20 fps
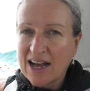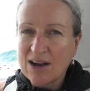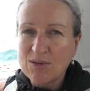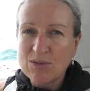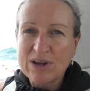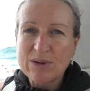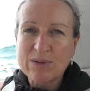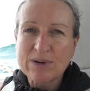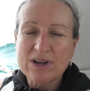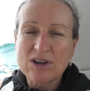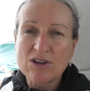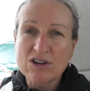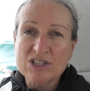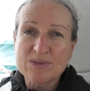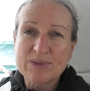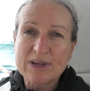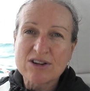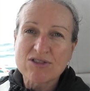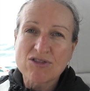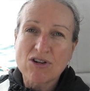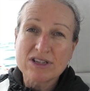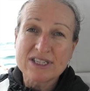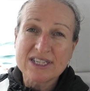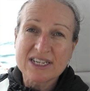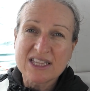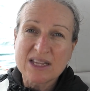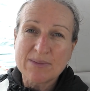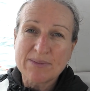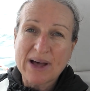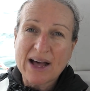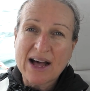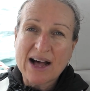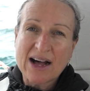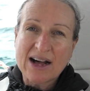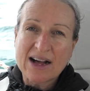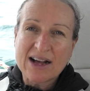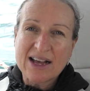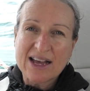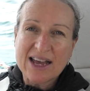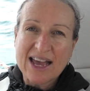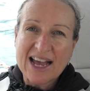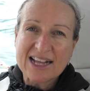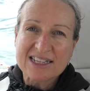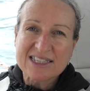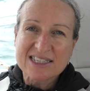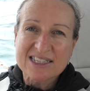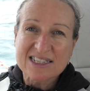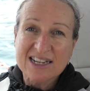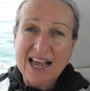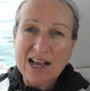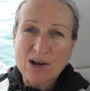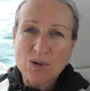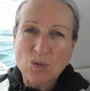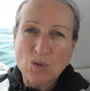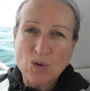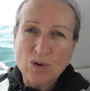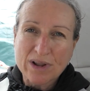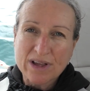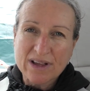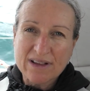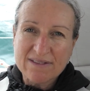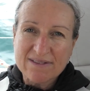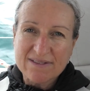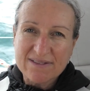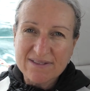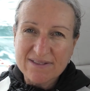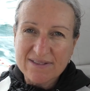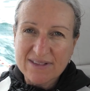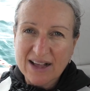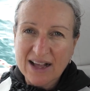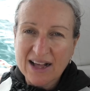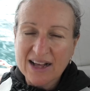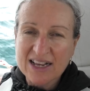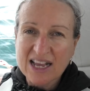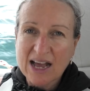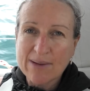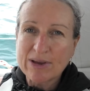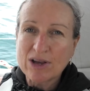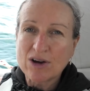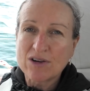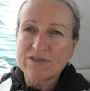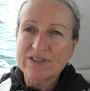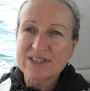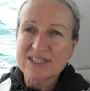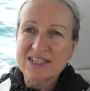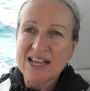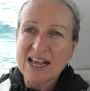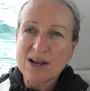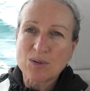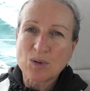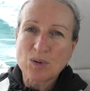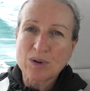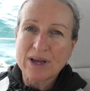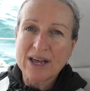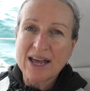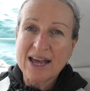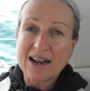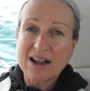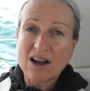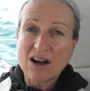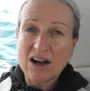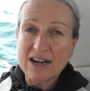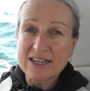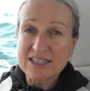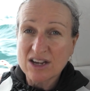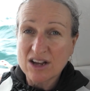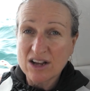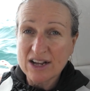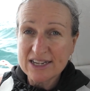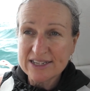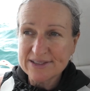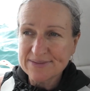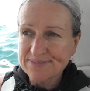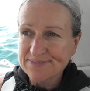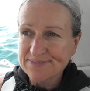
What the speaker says: we would look to be crossing the bar at slack water, coming on for slack water at high tide,